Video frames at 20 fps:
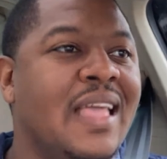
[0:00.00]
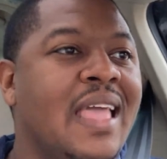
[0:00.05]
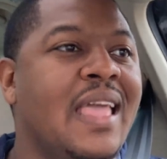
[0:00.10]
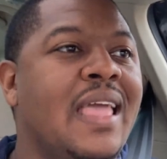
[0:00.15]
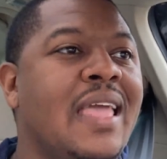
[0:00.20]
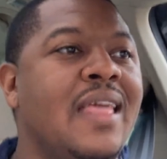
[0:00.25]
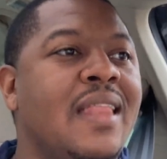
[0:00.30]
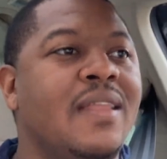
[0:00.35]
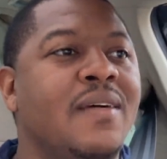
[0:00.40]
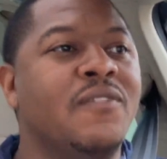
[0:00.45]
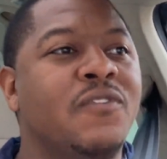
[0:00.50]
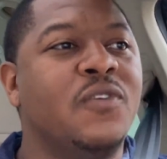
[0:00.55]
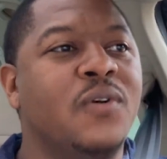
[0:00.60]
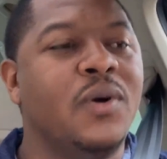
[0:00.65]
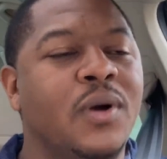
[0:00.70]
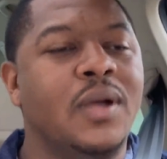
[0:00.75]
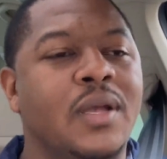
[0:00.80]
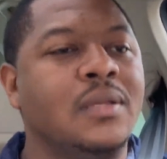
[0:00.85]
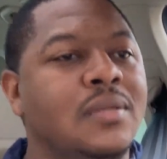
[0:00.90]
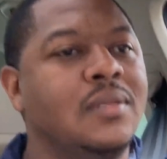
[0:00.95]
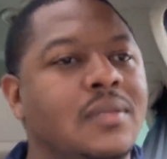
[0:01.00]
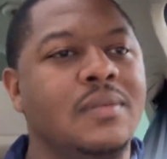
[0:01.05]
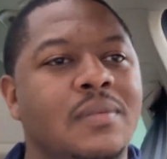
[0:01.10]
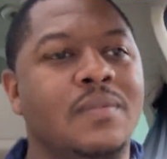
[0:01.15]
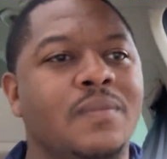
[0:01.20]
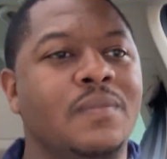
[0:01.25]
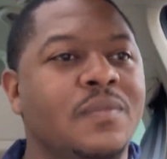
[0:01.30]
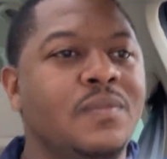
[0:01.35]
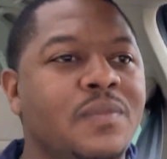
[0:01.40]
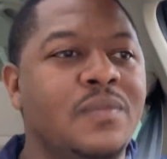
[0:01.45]
And of course,
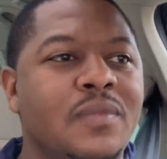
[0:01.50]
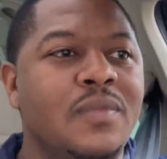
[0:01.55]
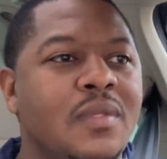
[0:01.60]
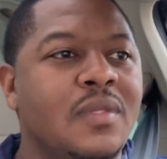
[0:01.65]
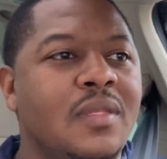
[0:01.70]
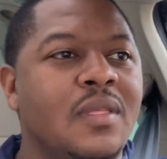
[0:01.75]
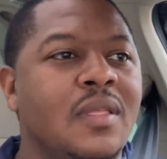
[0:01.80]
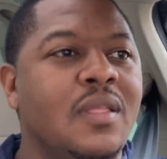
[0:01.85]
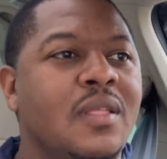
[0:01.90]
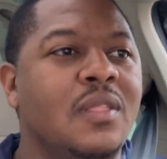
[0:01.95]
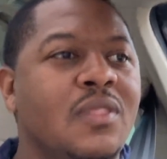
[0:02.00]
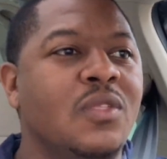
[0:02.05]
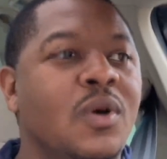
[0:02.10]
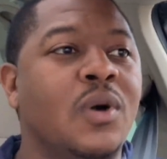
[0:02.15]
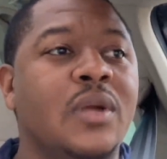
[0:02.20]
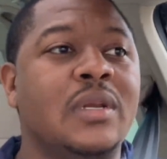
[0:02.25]
the